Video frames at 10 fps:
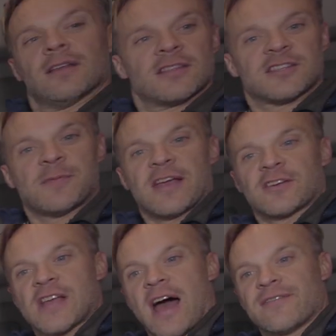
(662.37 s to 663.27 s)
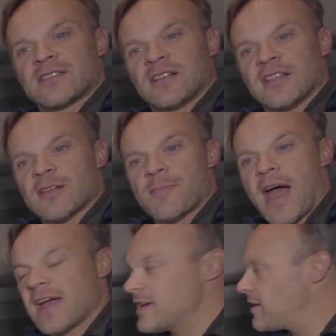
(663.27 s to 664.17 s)
the speakers obviously in the
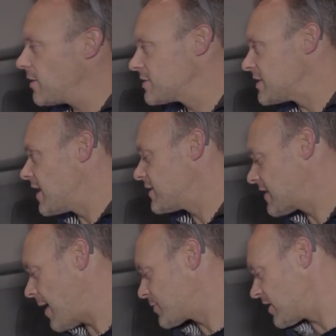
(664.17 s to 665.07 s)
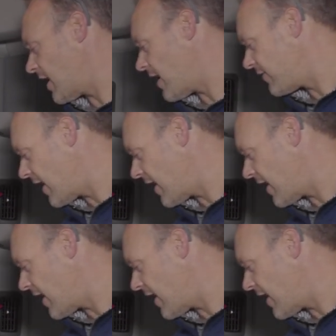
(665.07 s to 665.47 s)
back here. It's a nice option to have